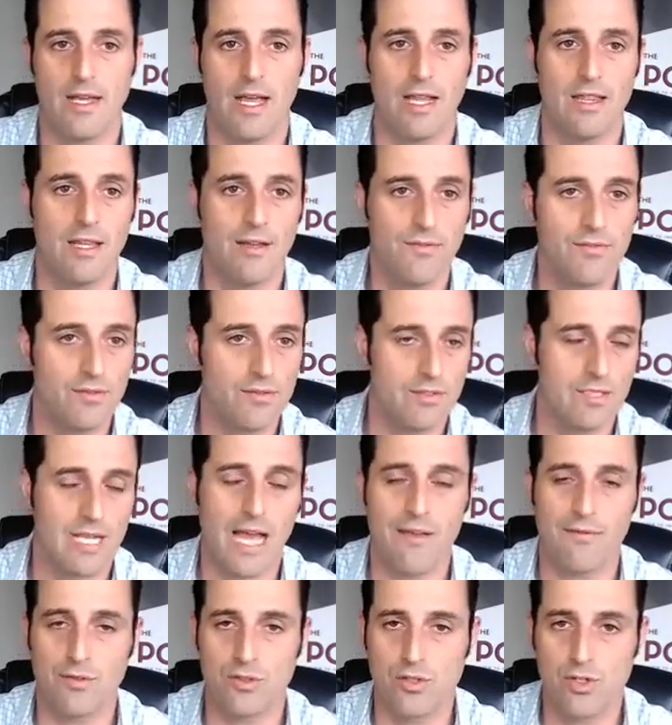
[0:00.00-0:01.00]
I'd love to
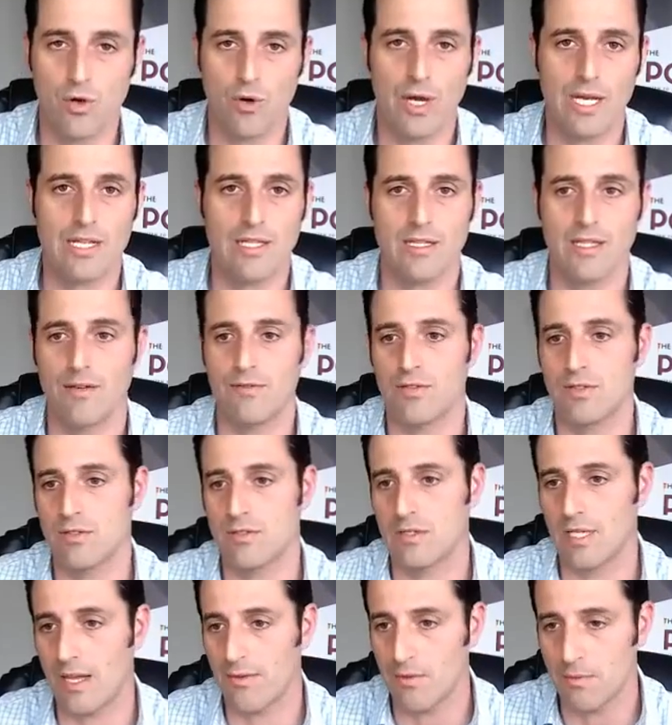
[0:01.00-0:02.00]
have you join. I'd love
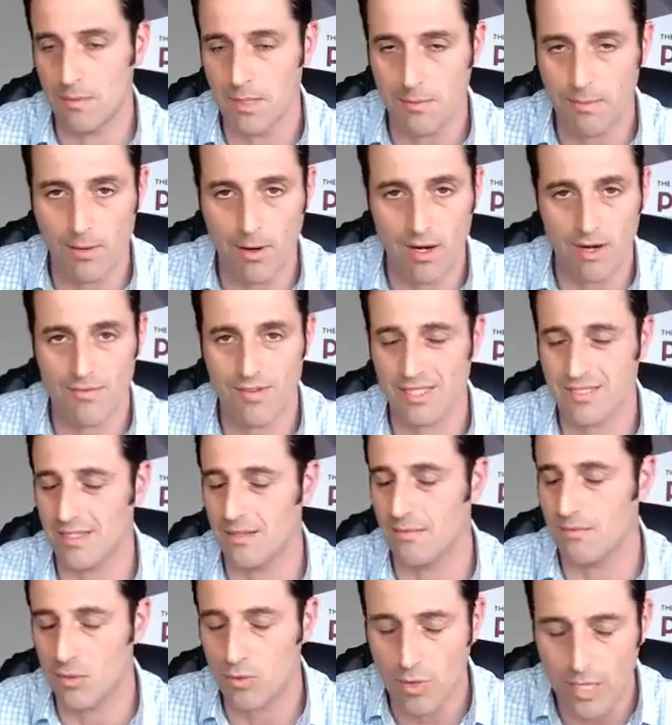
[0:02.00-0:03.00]
to have you be a part of this
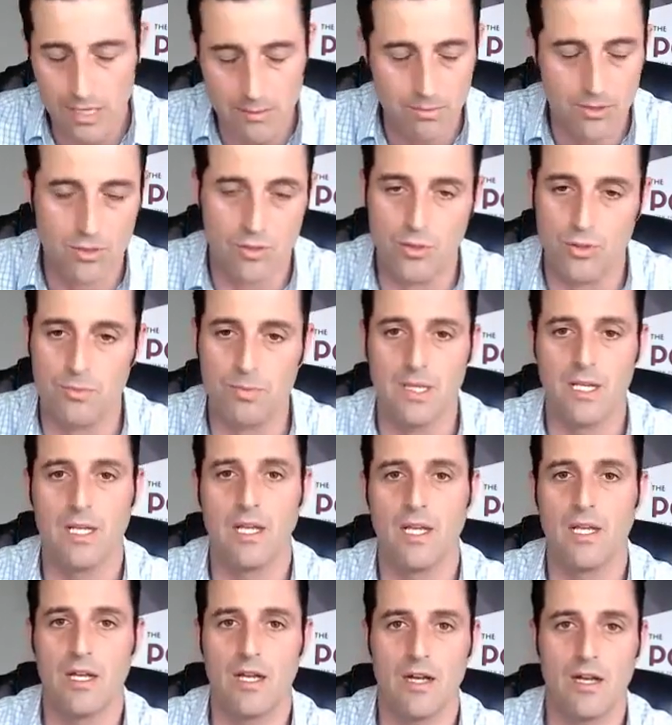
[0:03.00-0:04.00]
incredible group
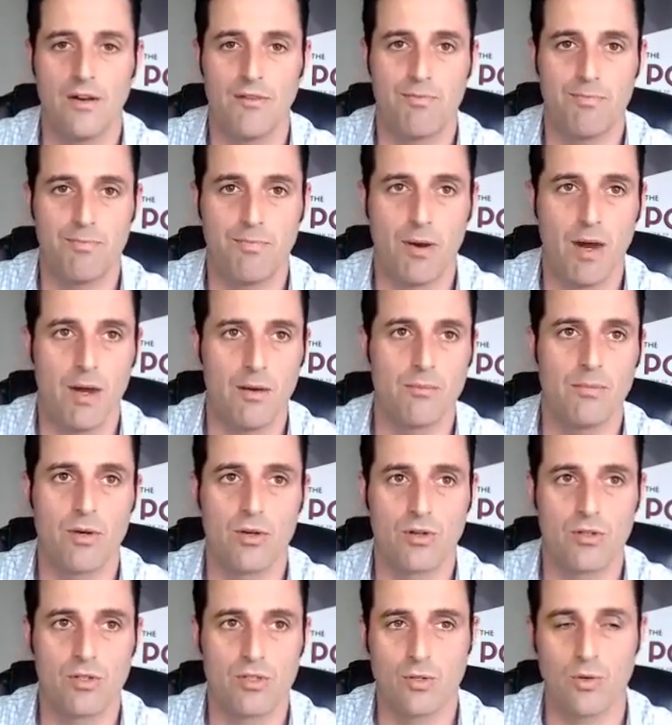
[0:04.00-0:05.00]
of
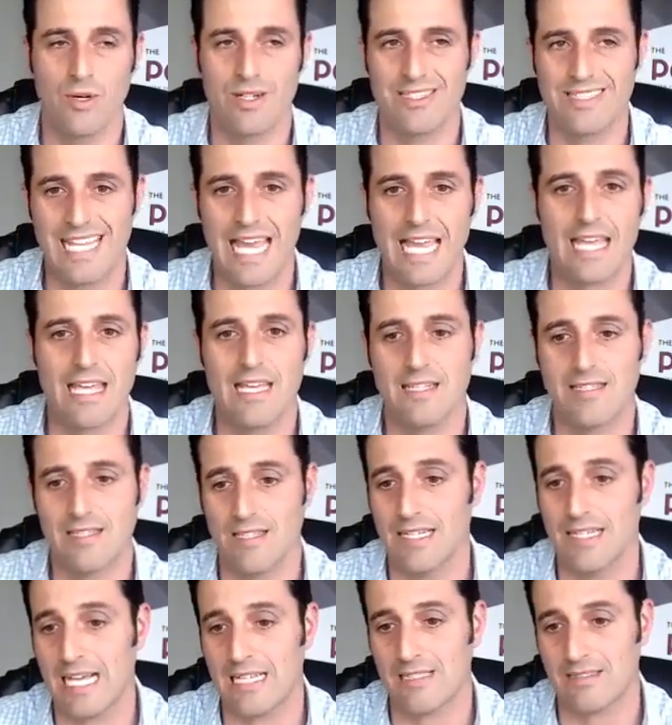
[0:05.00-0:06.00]
pawnbrokers who are taking it
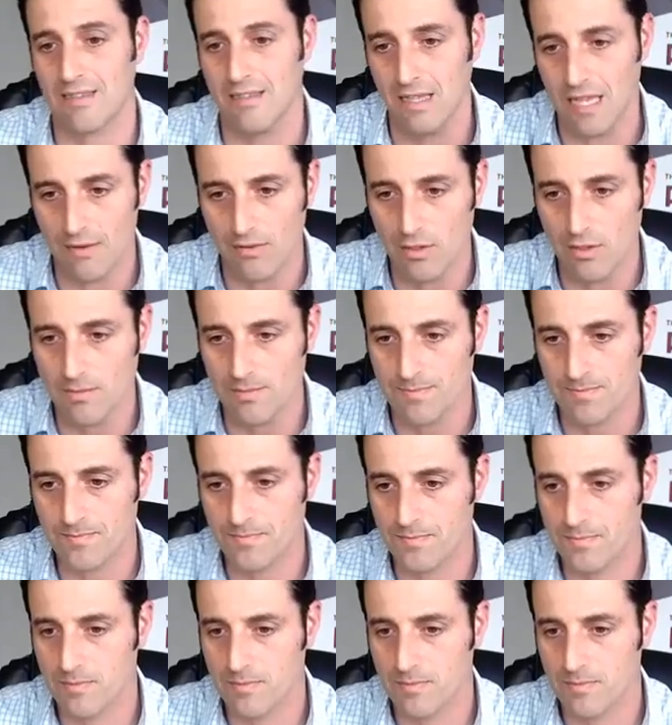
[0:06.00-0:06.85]
to the next level.